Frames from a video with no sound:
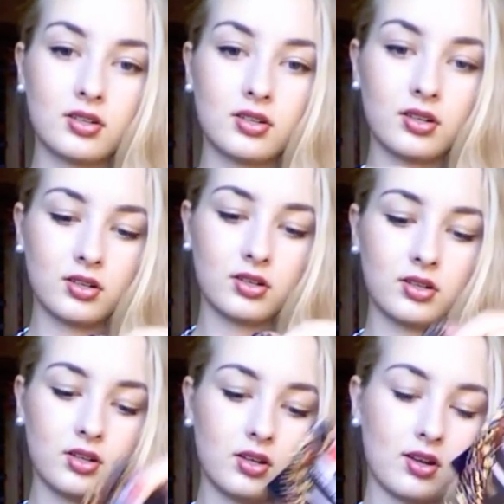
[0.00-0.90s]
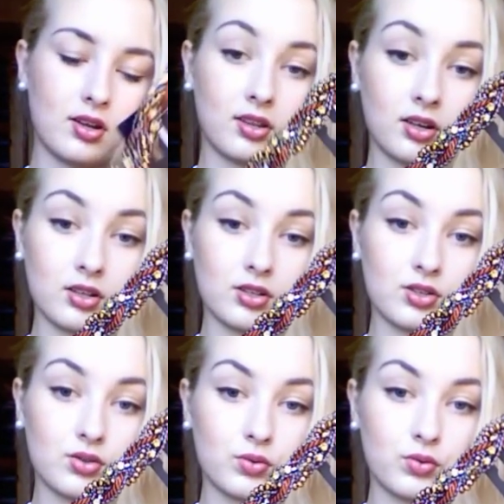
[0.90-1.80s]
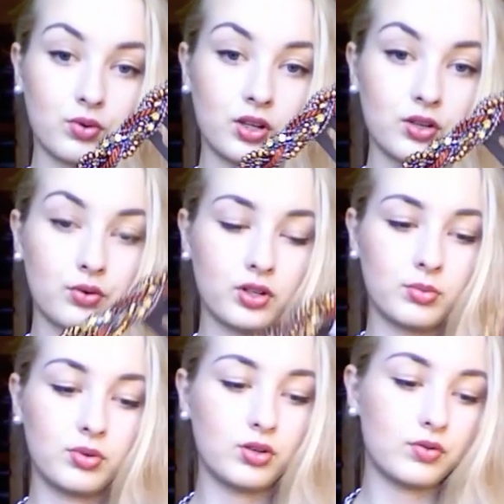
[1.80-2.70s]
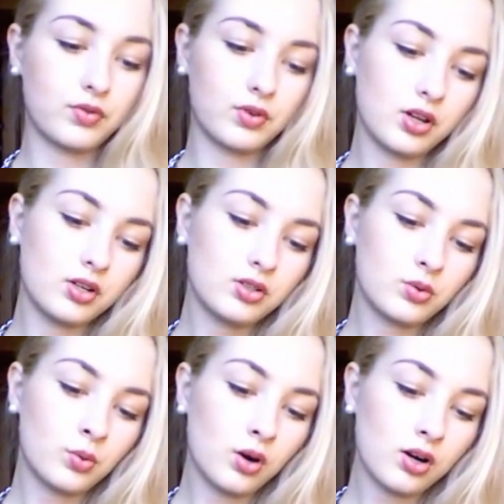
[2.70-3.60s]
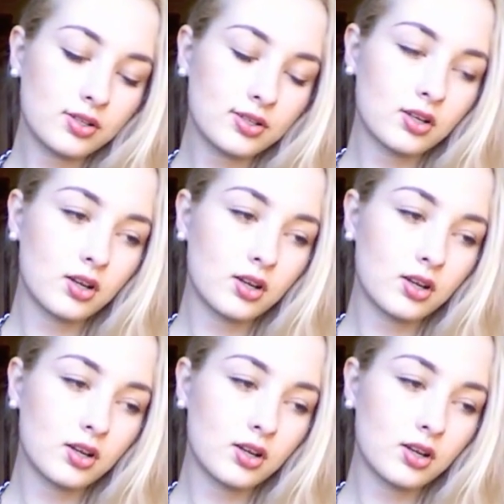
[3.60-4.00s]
I think it's really really beautiful, and it was,